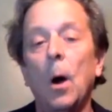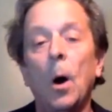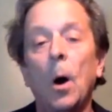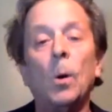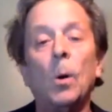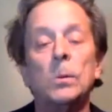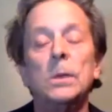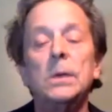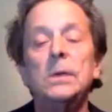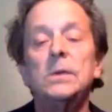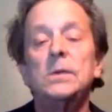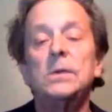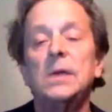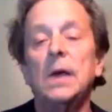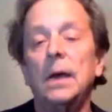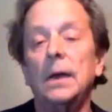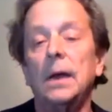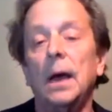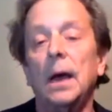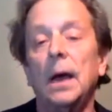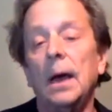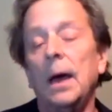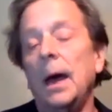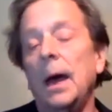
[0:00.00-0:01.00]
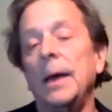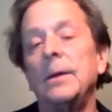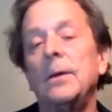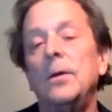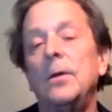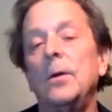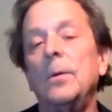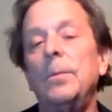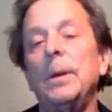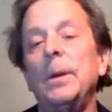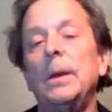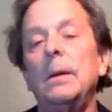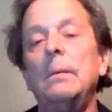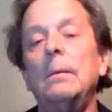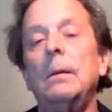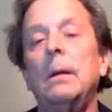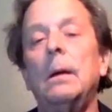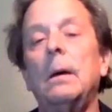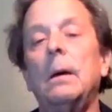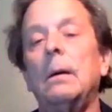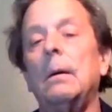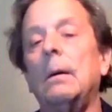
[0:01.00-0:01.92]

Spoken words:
only said a Cuban